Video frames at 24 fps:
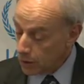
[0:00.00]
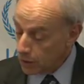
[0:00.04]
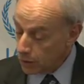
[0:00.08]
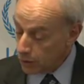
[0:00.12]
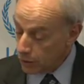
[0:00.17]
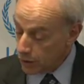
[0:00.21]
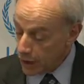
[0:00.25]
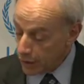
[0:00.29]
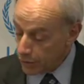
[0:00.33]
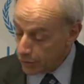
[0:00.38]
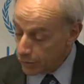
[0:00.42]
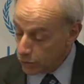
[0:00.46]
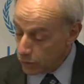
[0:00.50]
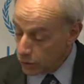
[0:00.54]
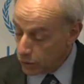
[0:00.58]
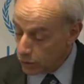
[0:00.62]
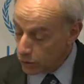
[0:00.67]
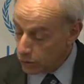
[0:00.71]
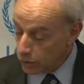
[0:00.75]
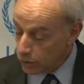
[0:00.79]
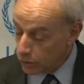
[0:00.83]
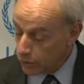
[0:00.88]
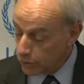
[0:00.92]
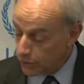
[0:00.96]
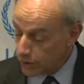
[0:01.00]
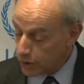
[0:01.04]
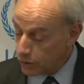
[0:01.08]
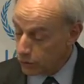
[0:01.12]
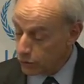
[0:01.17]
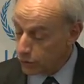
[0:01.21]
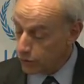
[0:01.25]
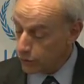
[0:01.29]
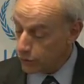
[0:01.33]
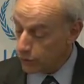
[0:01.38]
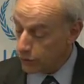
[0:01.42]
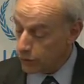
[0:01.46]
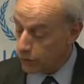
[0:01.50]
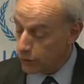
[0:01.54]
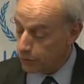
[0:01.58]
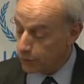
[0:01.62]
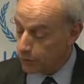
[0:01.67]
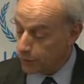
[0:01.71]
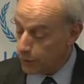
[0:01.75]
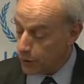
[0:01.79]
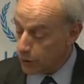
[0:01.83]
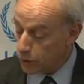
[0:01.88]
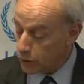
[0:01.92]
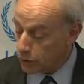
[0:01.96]
We have no value for the
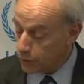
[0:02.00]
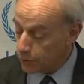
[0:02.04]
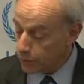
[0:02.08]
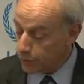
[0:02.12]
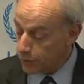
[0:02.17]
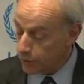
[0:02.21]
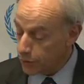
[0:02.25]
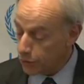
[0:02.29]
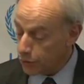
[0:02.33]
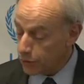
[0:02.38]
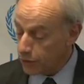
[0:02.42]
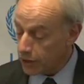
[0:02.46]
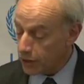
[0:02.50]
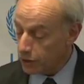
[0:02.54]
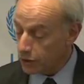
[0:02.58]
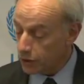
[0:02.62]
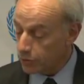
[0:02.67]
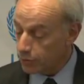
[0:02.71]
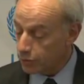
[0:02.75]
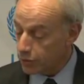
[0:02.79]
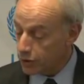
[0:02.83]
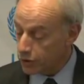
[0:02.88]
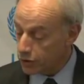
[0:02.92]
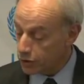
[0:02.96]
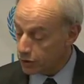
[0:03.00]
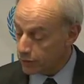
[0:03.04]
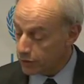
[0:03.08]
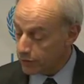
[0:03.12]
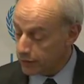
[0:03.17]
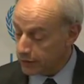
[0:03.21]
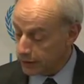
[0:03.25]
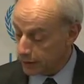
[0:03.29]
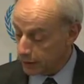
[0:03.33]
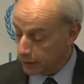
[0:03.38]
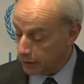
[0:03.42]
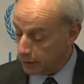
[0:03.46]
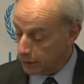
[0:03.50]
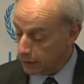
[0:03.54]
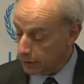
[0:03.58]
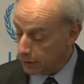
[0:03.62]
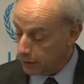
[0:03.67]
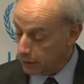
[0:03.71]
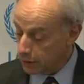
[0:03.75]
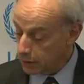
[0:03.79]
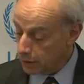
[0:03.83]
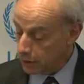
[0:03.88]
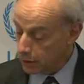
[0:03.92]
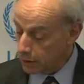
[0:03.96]
bottom of the reactor pressure vessel.
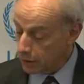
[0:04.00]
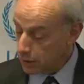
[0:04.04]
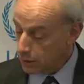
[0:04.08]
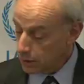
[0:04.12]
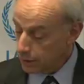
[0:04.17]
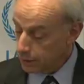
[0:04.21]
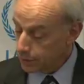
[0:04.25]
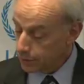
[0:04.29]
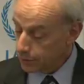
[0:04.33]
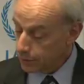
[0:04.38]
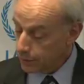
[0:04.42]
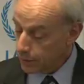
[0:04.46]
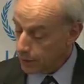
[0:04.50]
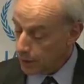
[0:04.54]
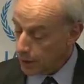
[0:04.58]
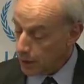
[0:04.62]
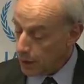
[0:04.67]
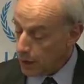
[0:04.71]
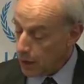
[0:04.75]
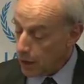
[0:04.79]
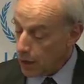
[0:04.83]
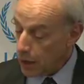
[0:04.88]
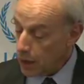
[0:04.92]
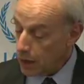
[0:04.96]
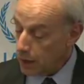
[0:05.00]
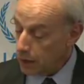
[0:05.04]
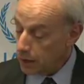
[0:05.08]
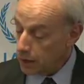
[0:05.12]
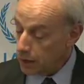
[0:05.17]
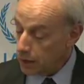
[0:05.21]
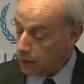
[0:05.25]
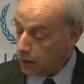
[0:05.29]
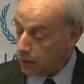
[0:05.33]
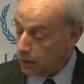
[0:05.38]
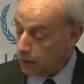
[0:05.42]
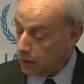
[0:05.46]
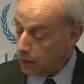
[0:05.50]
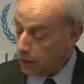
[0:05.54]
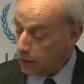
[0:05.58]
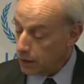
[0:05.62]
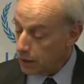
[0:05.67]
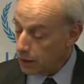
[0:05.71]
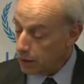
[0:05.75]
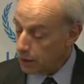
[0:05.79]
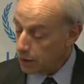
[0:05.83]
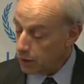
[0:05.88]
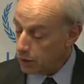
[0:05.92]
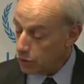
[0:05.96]
And the
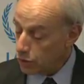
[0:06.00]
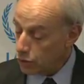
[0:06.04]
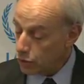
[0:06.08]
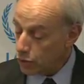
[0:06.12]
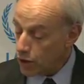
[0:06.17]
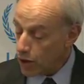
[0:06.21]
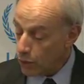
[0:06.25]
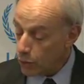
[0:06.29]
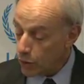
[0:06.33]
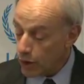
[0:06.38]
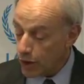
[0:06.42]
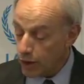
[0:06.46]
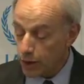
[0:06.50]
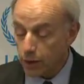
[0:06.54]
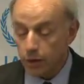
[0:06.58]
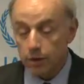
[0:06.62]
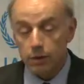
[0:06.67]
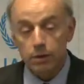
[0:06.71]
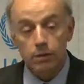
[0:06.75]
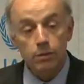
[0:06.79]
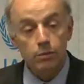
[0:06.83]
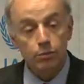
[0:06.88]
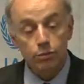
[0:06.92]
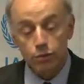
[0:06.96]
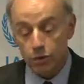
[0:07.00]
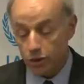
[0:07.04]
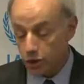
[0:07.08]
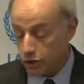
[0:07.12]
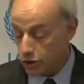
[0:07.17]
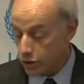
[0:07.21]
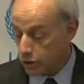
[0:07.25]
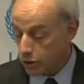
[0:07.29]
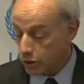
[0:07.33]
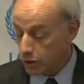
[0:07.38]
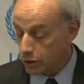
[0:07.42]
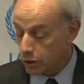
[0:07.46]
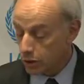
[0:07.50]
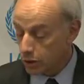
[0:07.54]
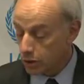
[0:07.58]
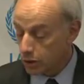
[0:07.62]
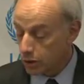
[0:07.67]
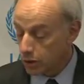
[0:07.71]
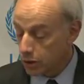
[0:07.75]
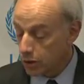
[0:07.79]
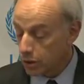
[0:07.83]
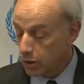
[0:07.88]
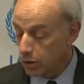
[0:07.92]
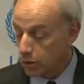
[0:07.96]
dry well pressure
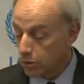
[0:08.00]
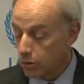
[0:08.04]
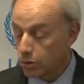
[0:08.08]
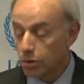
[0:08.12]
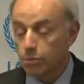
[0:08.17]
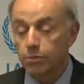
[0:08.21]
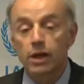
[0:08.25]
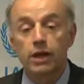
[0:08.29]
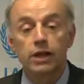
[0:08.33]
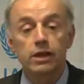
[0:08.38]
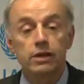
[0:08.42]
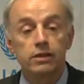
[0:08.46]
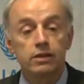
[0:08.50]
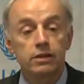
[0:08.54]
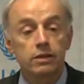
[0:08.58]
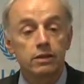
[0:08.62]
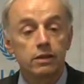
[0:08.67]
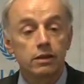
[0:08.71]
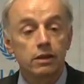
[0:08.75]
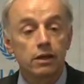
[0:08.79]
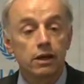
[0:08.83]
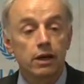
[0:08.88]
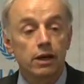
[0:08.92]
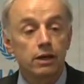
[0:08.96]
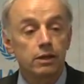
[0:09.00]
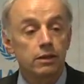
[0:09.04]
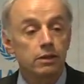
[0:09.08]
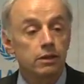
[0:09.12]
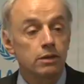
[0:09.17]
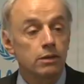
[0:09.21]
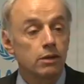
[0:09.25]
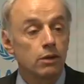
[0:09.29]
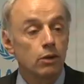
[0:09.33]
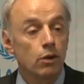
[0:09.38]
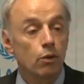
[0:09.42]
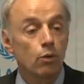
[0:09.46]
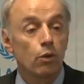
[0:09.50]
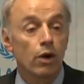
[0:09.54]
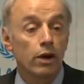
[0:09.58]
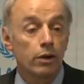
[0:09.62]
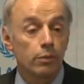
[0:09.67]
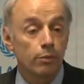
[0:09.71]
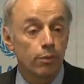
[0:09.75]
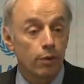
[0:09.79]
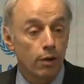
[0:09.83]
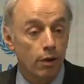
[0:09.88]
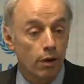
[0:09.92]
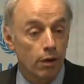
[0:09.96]
remains at
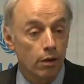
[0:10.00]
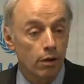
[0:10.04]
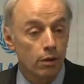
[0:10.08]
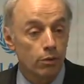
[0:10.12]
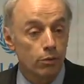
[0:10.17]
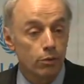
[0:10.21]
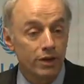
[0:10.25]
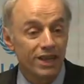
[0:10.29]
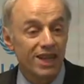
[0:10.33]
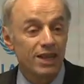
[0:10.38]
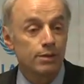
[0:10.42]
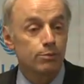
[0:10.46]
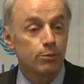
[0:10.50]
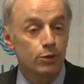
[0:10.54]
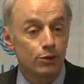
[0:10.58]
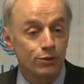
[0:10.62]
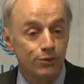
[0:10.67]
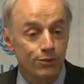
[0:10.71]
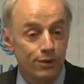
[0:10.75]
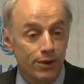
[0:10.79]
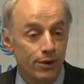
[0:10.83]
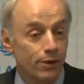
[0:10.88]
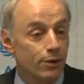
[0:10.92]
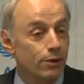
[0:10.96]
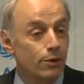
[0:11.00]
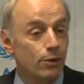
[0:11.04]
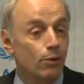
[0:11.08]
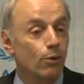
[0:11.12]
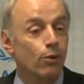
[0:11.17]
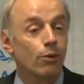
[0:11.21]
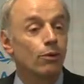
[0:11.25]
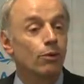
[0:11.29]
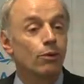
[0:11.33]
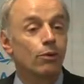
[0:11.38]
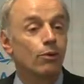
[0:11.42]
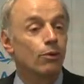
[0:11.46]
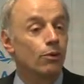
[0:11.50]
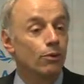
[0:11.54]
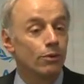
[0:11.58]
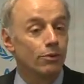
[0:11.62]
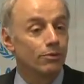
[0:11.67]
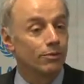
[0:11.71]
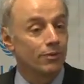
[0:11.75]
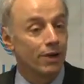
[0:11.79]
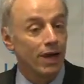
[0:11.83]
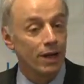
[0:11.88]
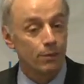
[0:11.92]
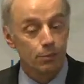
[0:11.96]
1 bar, 1 atmosphere, or
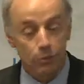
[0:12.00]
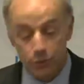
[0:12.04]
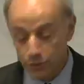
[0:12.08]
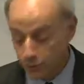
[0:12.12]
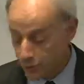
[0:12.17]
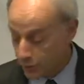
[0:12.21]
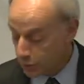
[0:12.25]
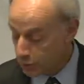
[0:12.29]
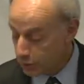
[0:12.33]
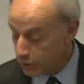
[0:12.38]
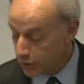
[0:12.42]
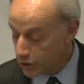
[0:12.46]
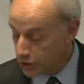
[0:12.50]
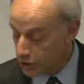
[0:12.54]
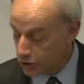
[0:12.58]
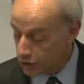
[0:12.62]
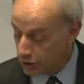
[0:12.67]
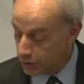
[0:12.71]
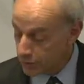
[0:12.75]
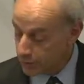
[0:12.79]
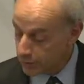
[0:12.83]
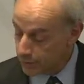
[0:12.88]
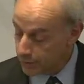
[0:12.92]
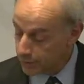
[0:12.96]
atmospheric pressure.